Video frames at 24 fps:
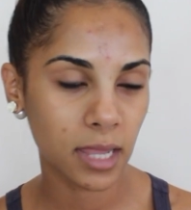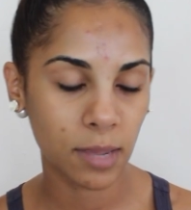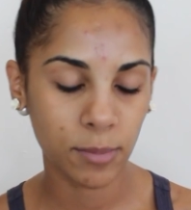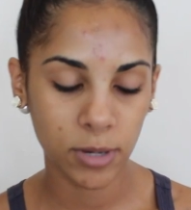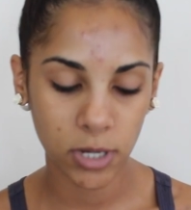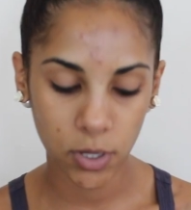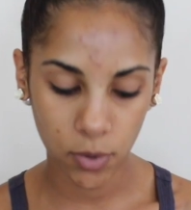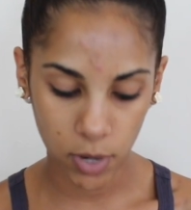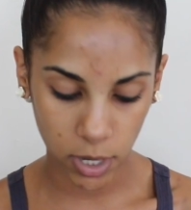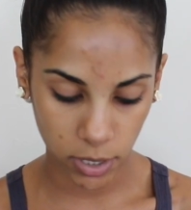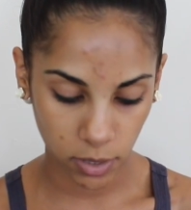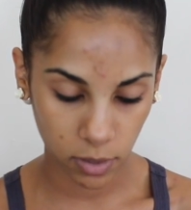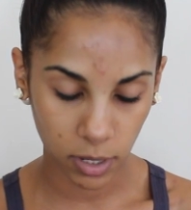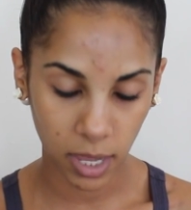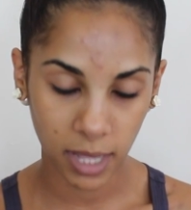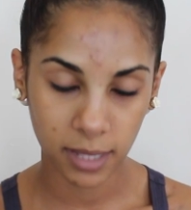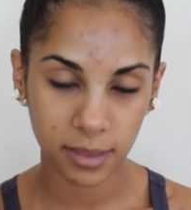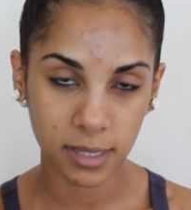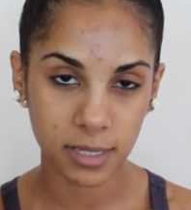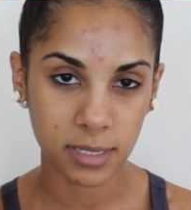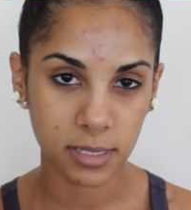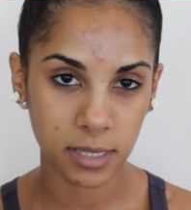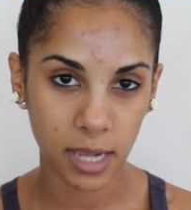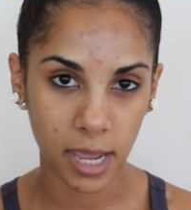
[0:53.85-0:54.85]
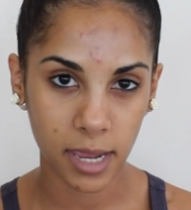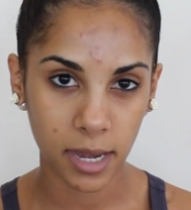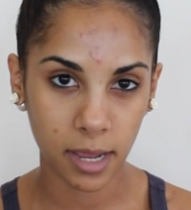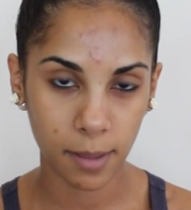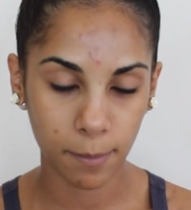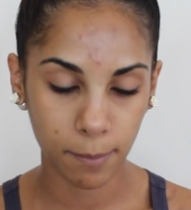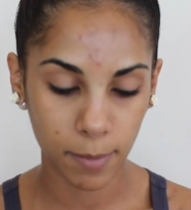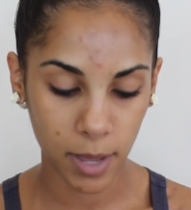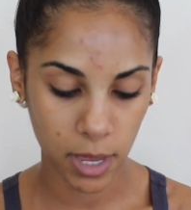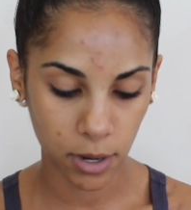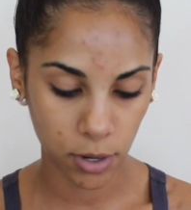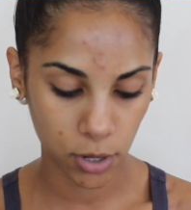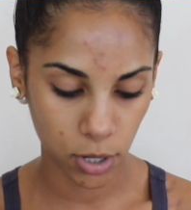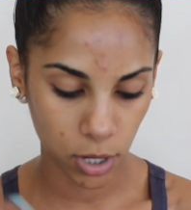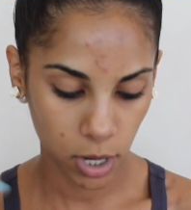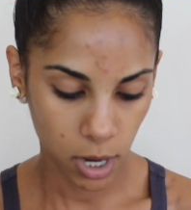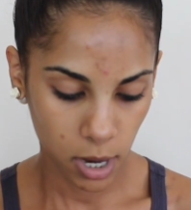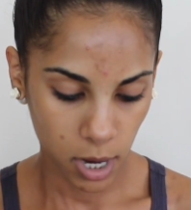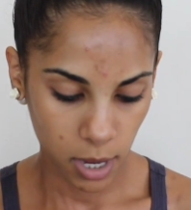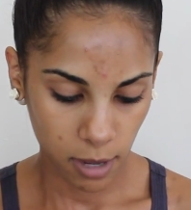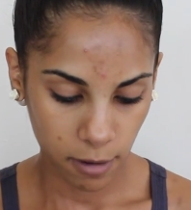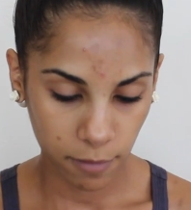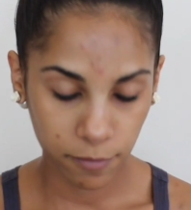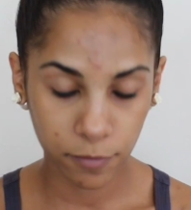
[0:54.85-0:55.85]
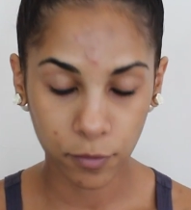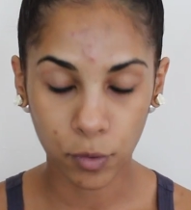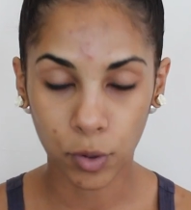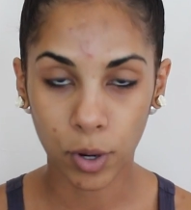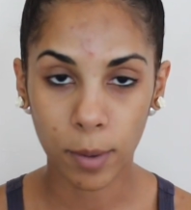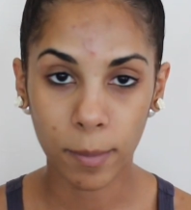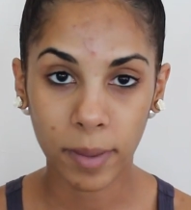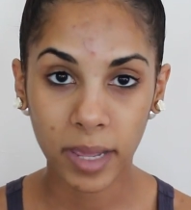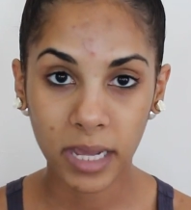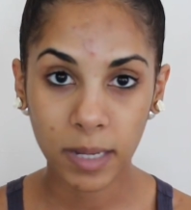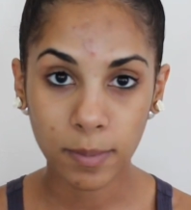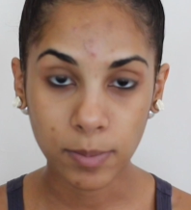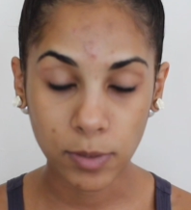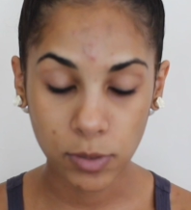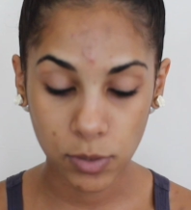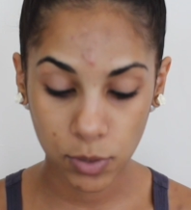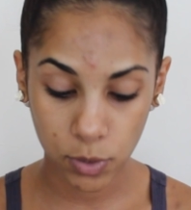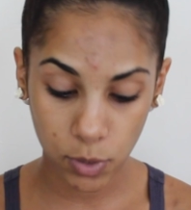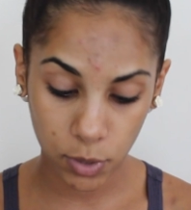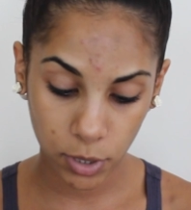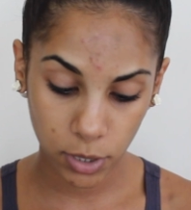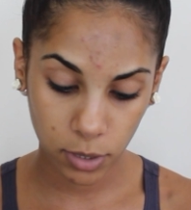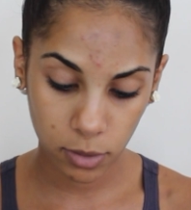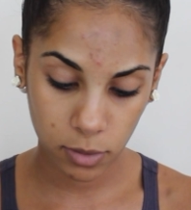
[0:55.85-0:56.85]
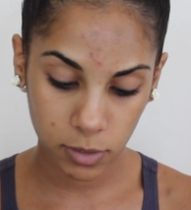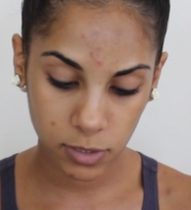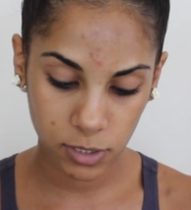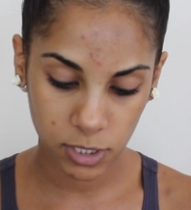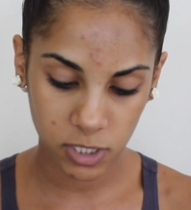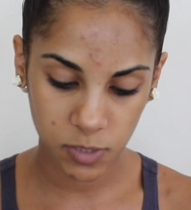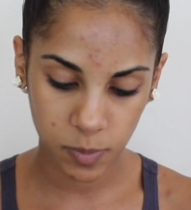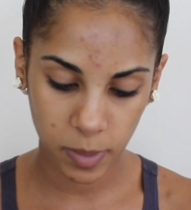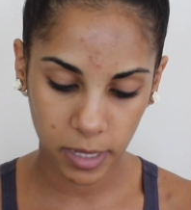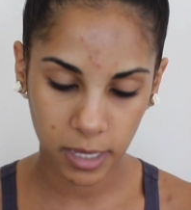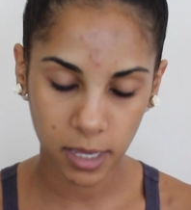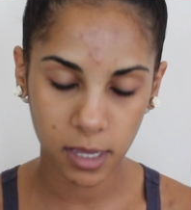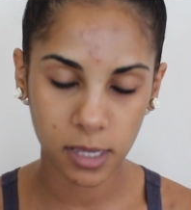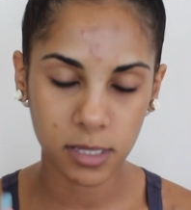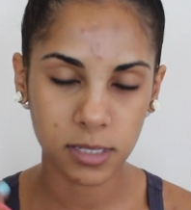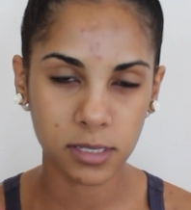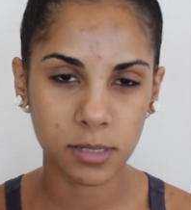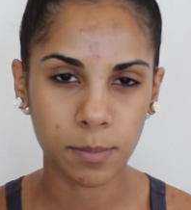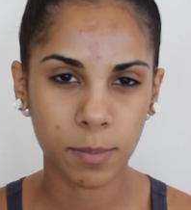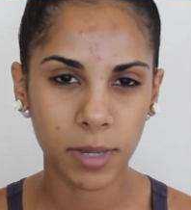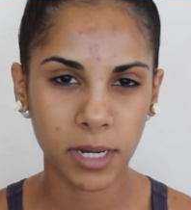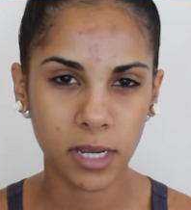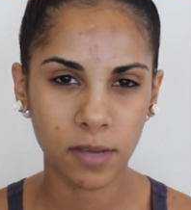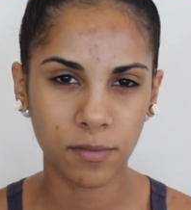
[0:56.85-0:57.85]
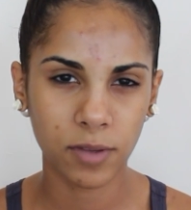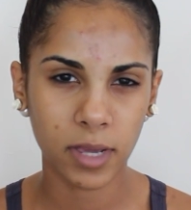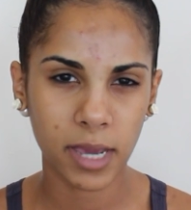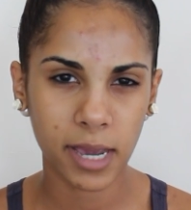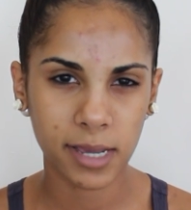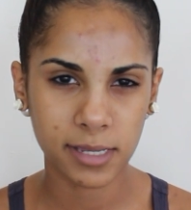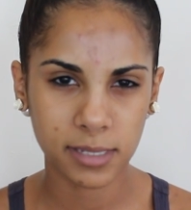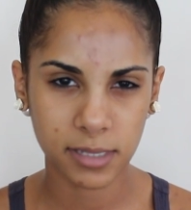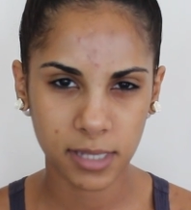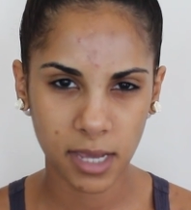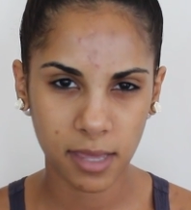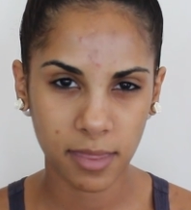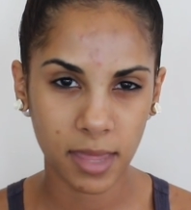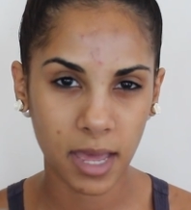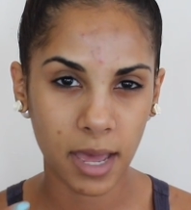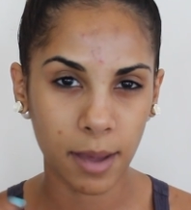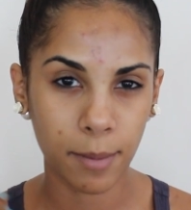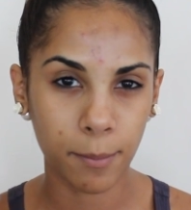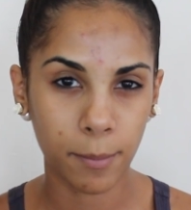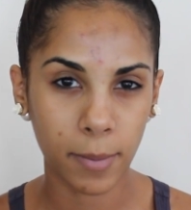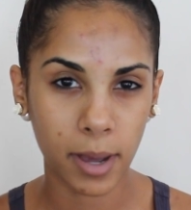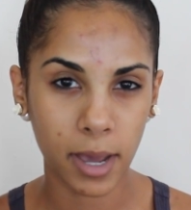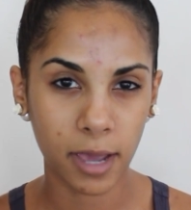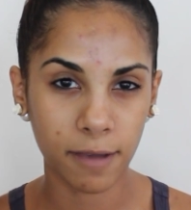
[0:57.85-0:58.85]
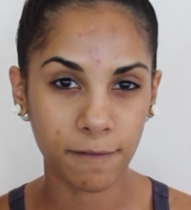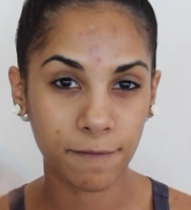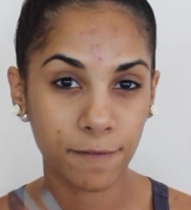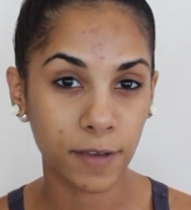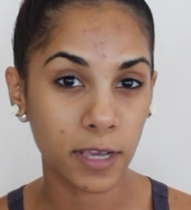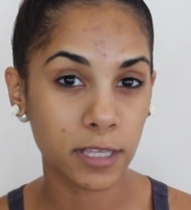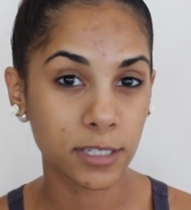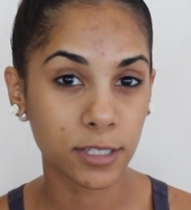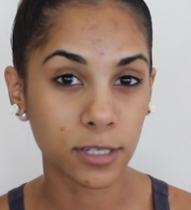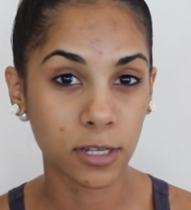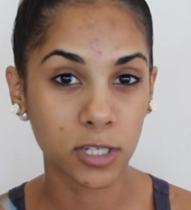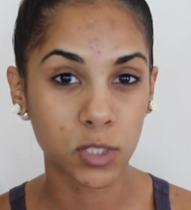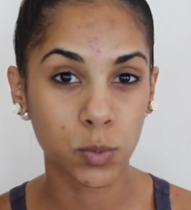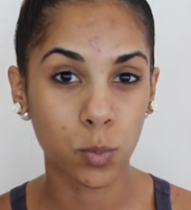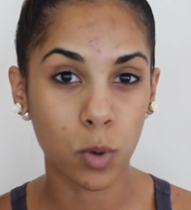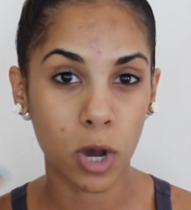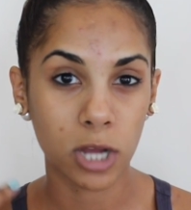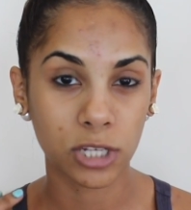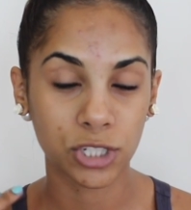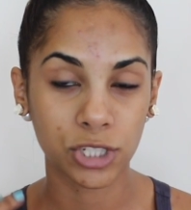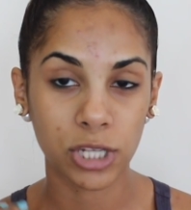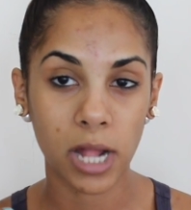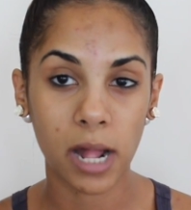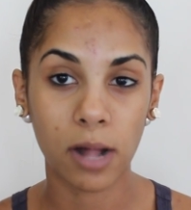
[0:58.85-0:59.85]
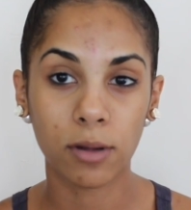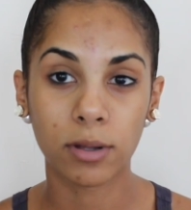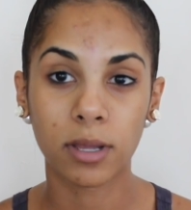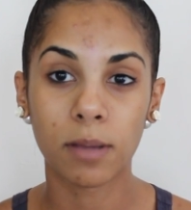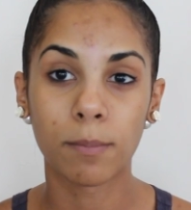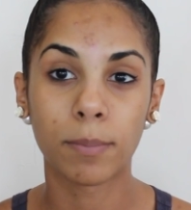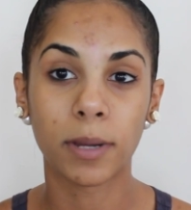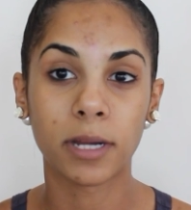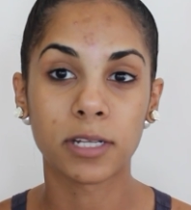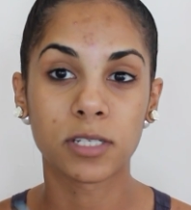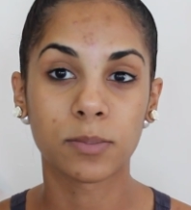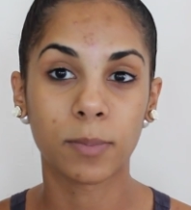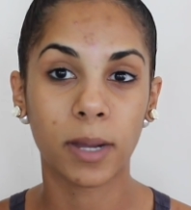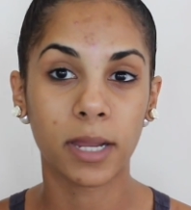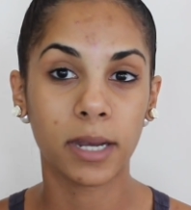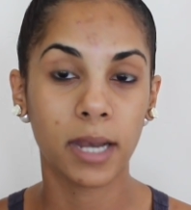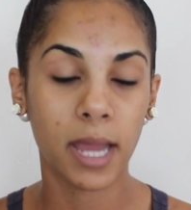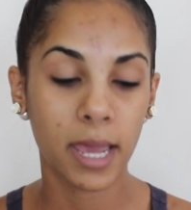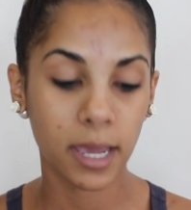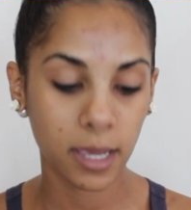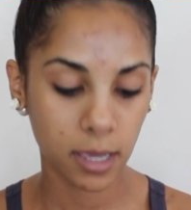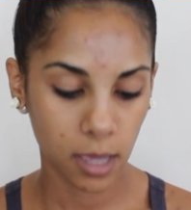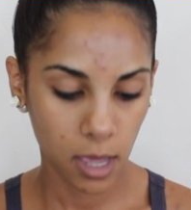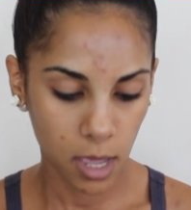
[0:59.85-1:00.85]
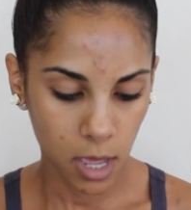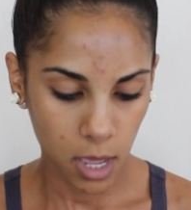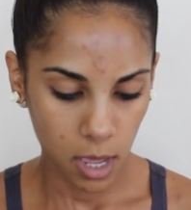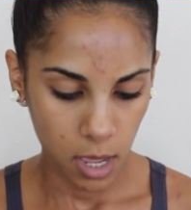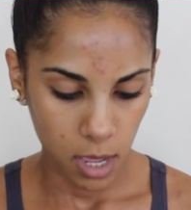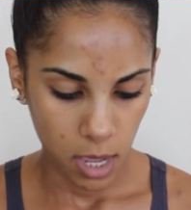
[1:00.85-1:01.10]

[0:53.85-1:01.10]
Let me know how you like this lighting better for makeup tutorials just because many of you guys say that my face looks washed out compared to my neck.